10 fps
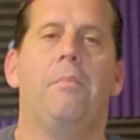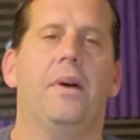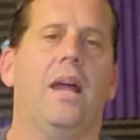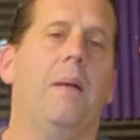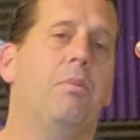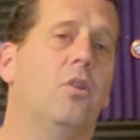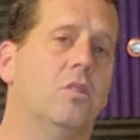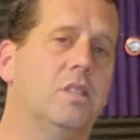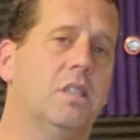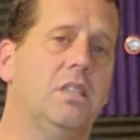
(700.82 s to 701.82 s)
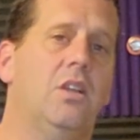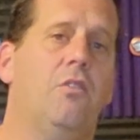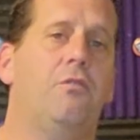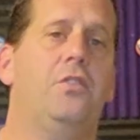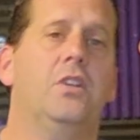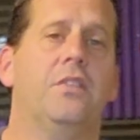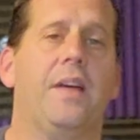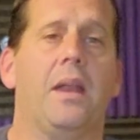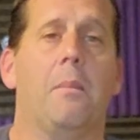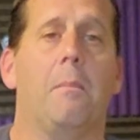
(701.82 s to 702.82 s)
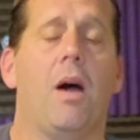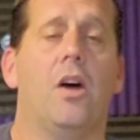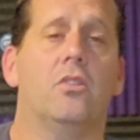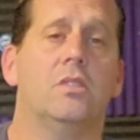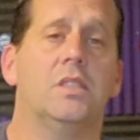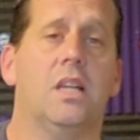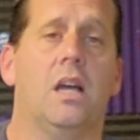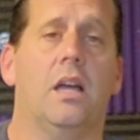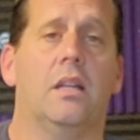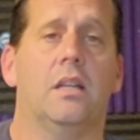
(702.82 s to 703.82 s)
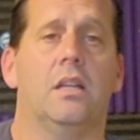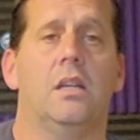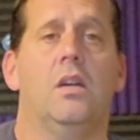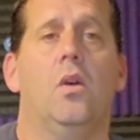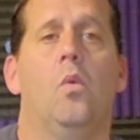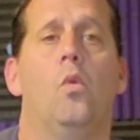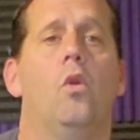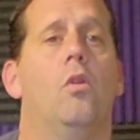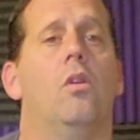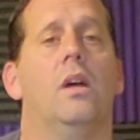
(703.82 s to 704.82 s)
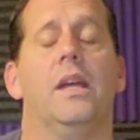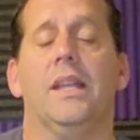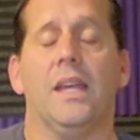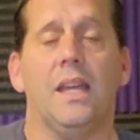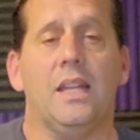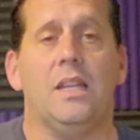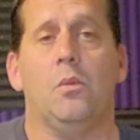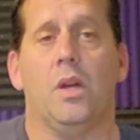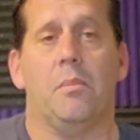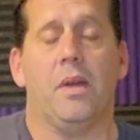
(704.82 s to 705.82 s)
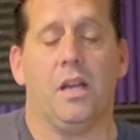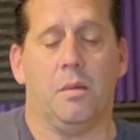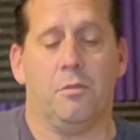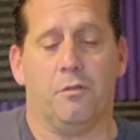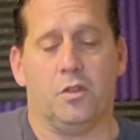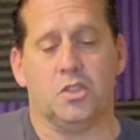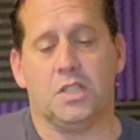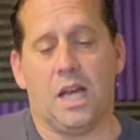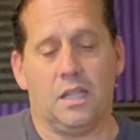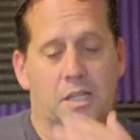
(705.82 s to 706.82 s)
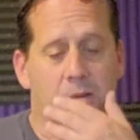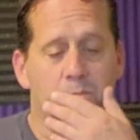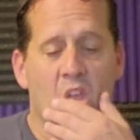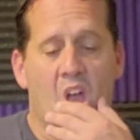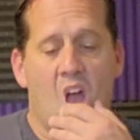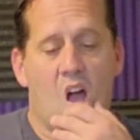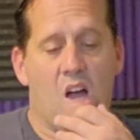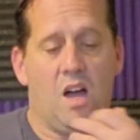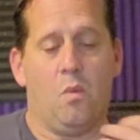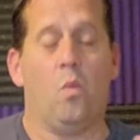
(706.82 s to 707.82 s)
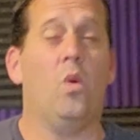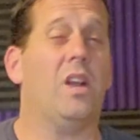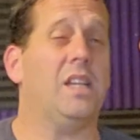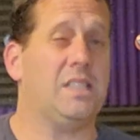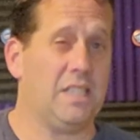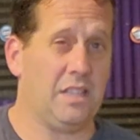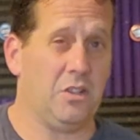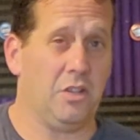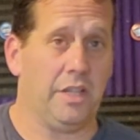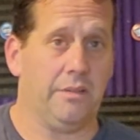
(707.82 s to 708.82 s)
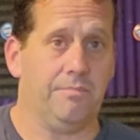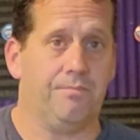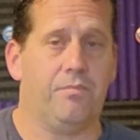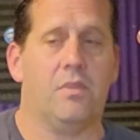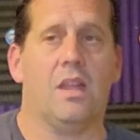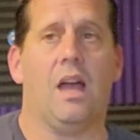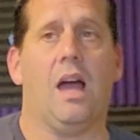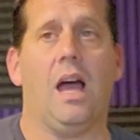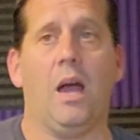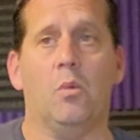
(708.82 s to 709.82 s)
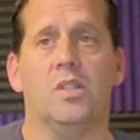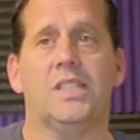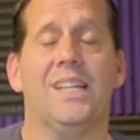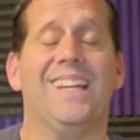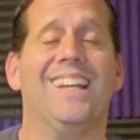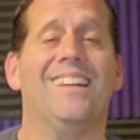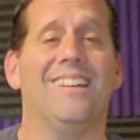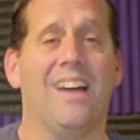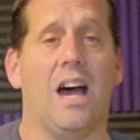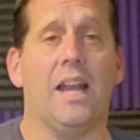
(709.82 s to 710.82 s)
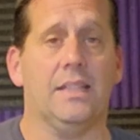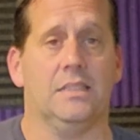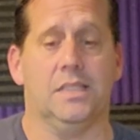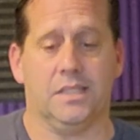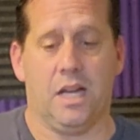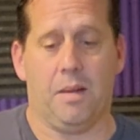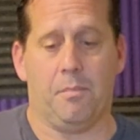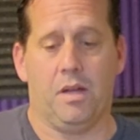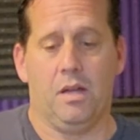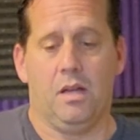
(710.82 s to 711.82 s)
but I personally don't feel that a modern design will in any way make up for functionality. Would I stay there again? I will say not at this time.